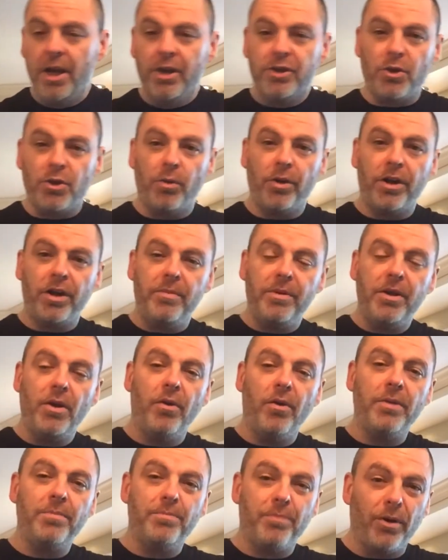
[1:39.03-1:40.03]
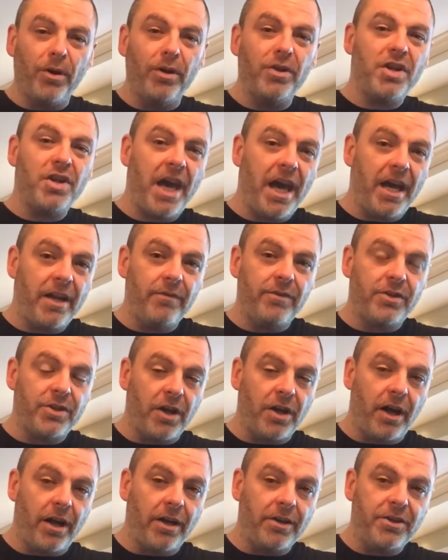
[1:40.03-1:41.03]
So we're going to be going per can of
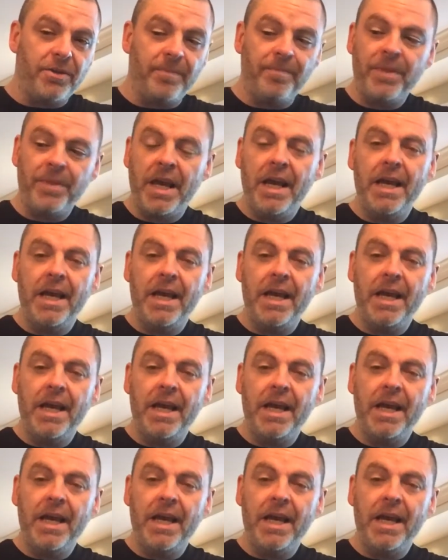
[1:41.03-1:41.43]
sauce.